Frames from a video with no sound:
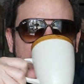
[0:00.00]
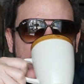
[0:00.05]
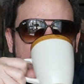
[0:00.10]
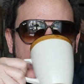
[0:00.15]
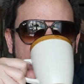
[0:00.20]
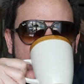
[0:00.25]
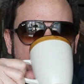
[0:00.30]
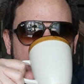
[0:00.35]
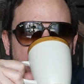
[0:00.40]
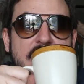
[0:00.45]

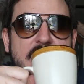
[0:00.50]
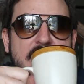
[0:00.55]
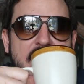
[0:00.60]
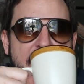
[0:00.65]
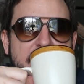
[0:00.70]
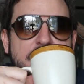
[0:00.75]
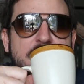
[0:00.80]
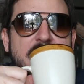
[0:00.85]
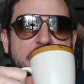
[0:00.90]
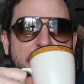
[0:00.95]
be
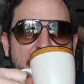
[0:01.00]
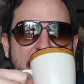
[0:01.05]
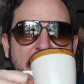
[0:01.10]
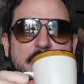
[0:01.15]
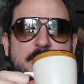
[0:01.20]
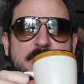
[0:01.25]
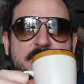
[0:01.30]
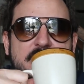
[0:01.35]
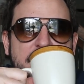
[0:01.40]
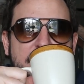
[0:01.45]
like my
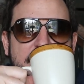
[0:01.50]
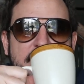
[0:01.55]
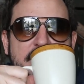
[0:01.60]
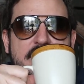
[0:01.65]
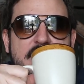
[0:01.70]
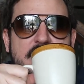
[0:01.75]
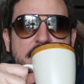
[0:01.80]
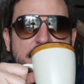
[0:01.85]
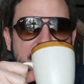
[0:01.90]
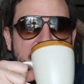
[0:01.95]
Papa
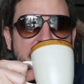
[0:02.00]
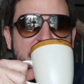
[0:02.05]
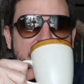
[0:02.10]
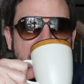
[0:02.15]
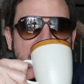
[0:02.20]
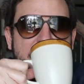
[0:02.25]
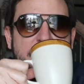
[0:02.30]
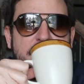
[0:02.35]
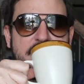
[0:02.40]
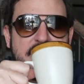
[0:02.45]
played
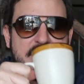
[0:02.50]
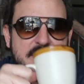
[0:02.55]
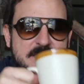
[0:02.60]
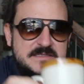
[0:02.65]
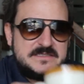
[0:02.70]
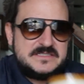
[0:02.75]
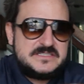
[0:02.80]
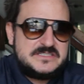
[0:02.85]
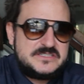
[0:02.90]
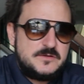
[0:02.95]
it,
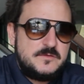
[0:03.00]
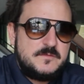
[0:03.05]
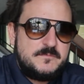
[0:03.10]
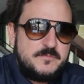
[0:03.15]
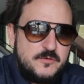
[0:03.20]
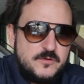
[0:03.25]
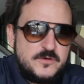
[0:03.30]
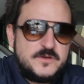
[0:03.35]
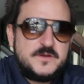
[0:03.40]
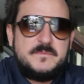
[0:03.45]
because it's so
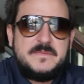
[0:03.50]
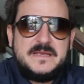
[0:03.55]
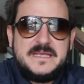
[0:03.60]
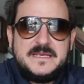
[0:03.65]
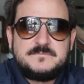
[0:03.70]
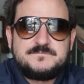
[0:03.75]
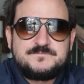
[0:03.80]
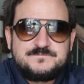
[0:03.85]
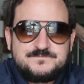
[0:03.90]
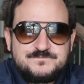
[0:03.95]
important to
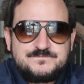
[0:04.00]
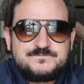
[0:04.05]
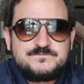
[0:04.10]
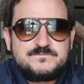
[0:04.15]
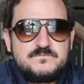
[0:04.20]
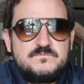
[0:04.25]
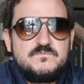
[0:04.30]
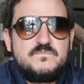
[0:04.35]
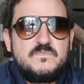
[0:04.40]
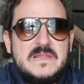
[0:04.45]
me
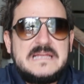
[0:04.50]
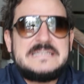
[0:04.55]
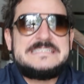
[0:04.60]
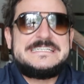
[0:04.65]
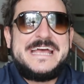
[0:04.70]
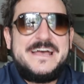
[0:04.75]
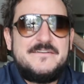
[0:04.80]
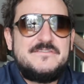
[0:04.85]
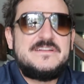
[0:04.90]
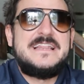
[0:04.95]

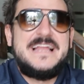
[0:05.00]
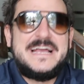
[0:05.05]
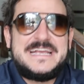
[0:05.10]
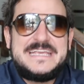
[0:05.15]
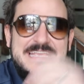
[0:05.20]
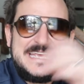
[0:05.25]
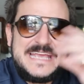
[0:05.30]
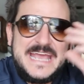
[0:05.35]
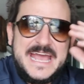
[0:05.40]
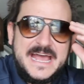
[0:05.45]
to have it
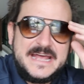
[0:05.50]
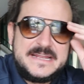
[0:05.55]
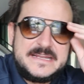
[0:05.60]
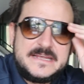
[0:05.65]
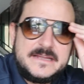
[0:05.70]
like he had